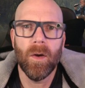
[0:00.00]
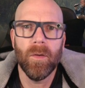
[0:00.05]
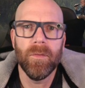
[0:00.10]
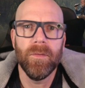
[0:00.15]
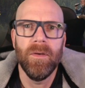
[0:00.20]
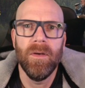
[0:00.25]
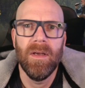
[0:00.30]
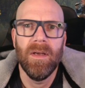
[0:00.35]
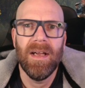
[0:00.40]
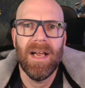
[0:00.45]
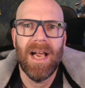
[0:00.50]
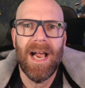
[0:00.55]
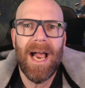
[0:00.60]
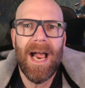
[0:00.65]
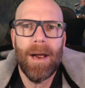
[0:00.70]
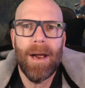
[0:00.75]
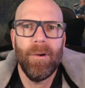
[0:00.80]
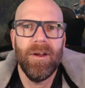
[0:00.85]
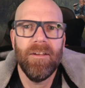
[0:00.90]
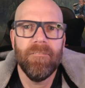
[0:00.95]
on
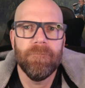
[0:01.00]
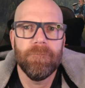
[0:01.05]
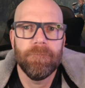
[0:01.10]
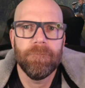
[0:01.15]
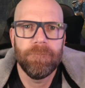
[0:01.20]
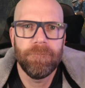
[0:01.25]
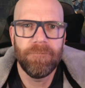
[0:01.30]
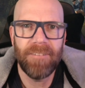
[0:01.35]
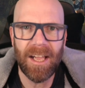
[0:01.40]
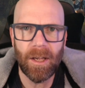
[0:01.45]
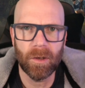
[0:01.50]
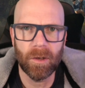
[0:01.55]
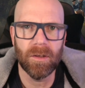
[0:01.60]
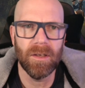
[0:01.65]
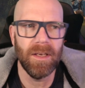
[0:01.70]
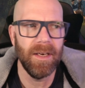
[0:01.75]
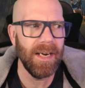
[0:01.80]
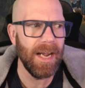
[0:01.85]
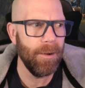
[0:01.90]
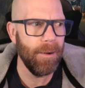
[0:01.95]
how it felt
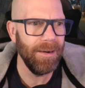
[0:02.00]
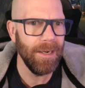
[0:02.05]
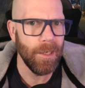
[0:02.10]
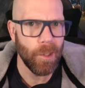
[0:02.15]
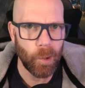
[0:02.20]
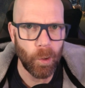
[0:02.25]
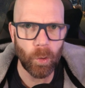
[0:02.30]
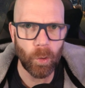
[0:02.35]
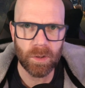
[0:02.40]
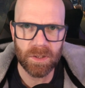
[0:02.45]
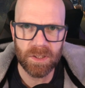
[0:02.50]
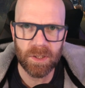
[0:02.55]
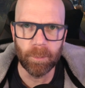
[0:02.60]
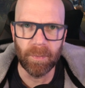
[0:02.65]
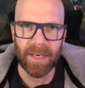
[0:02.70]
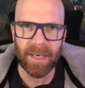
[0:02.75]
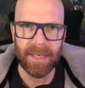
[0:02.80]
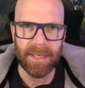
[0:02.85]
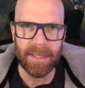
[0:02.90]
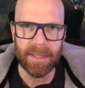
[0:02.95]
and how it looked to
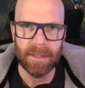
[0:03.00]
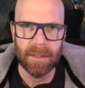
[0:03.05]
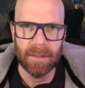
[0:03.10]
me.